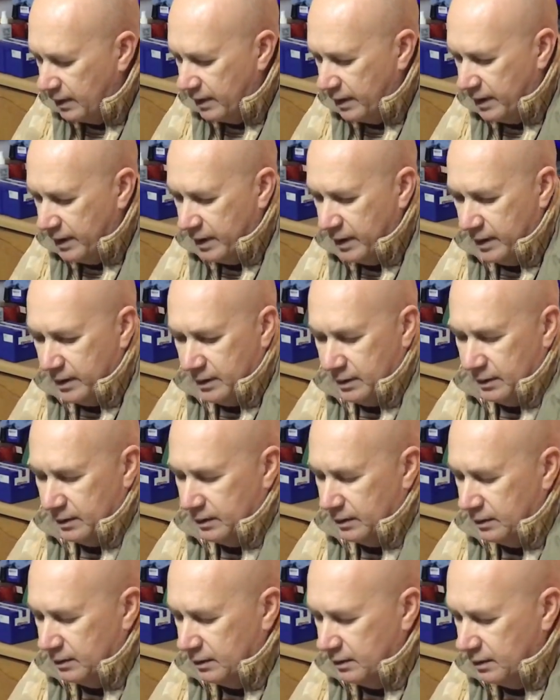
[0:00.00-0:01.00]

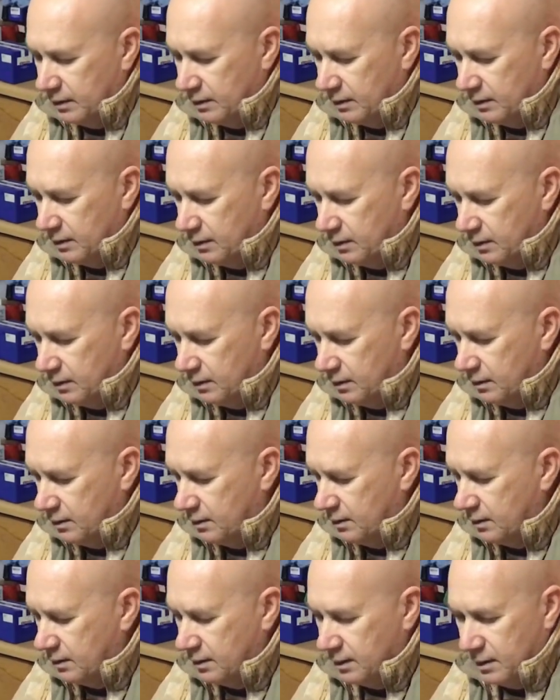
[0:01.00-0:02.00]
and
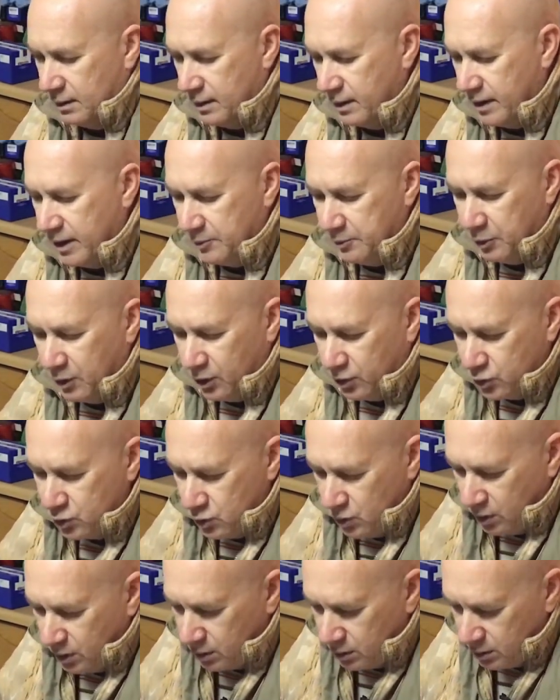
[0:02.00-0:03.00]
that
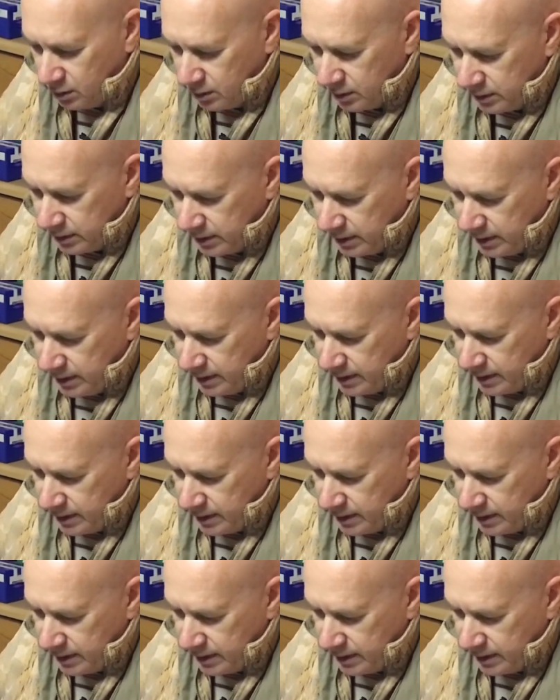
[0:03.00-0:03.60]
part you hold,